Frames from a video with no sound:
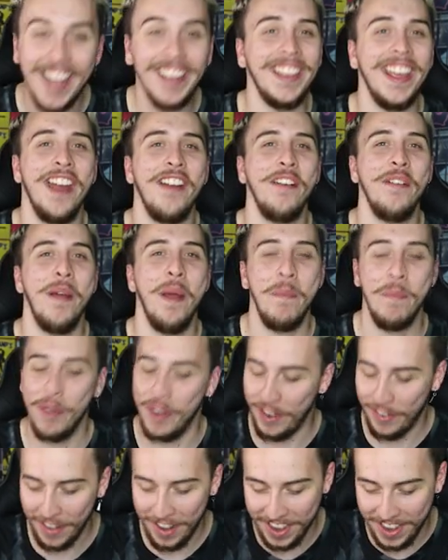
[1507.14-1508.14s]
I can't
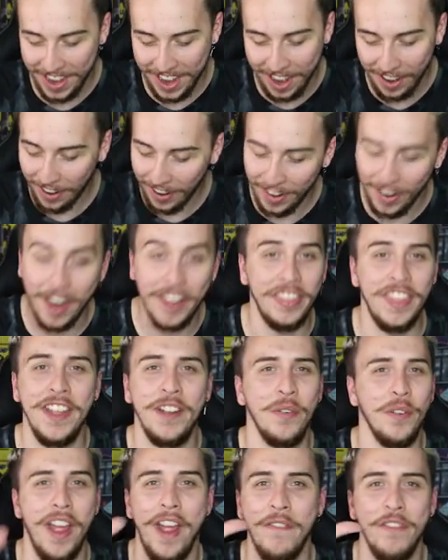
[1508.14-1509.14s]
remember it right now. I
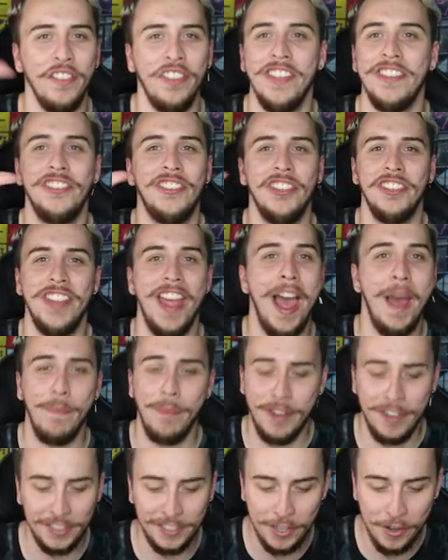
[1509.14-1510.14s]
think everything's just
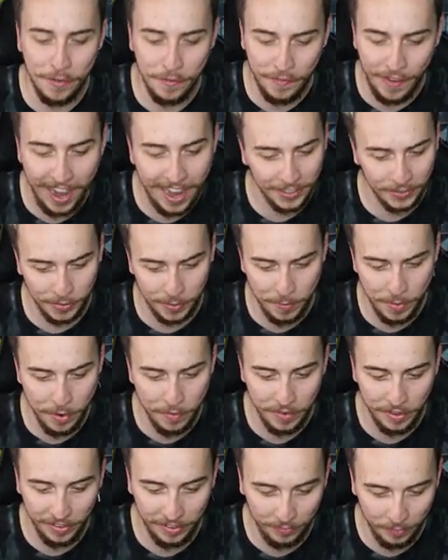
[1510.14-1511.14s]
happening too fast. We're
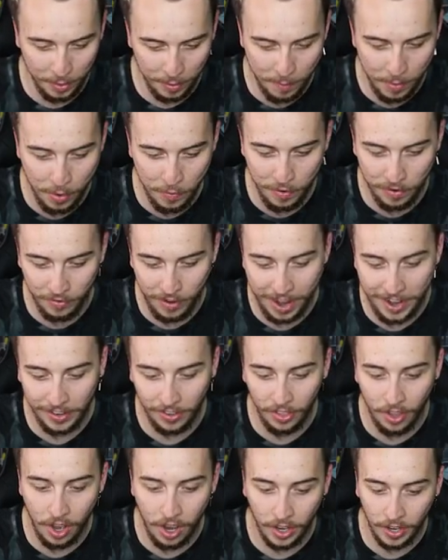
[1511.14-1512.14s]
moving, we're moving right
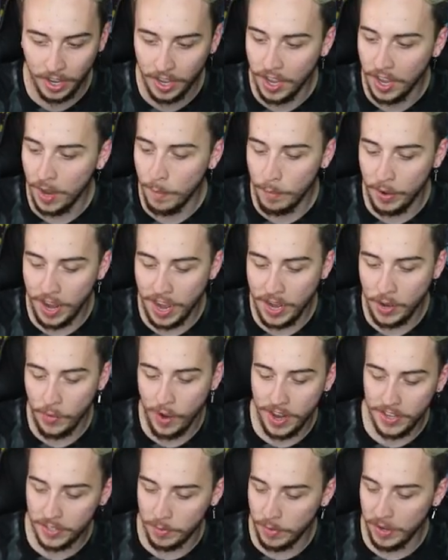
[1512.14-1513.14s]
along. But
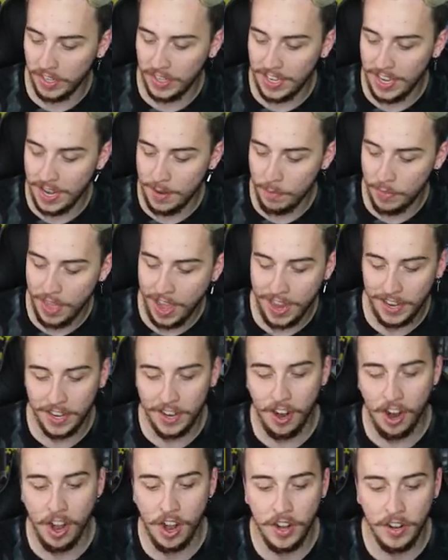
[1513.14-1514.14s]
anyways, I'm gonna keep that
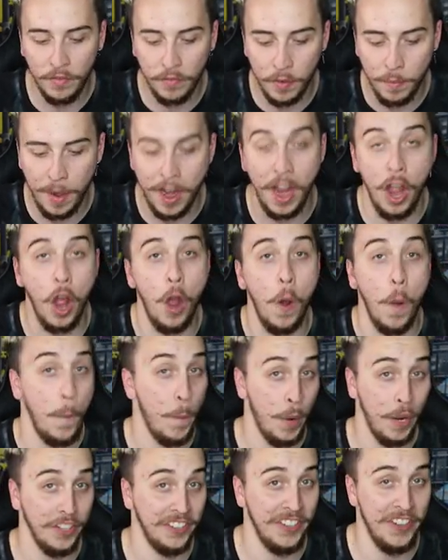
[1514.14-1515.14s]
card for my
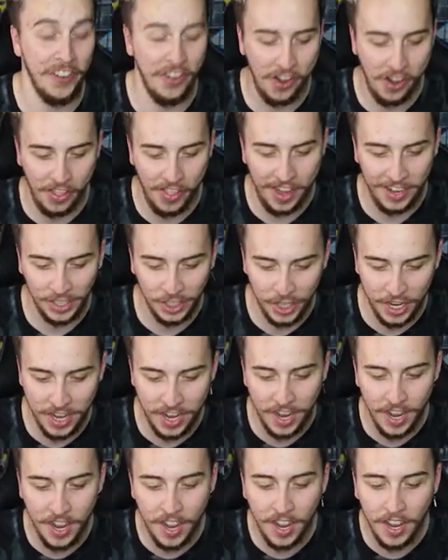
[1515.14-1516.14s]
own personal
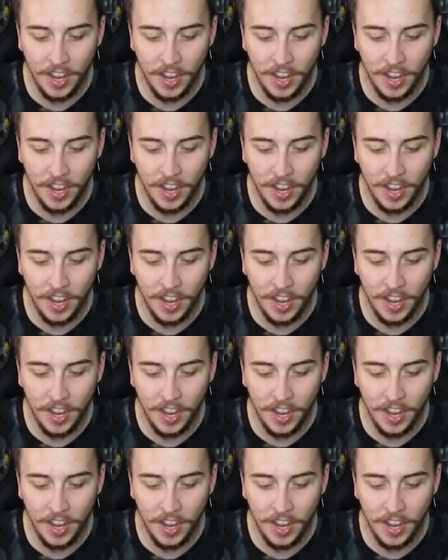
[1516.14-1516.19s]
collection.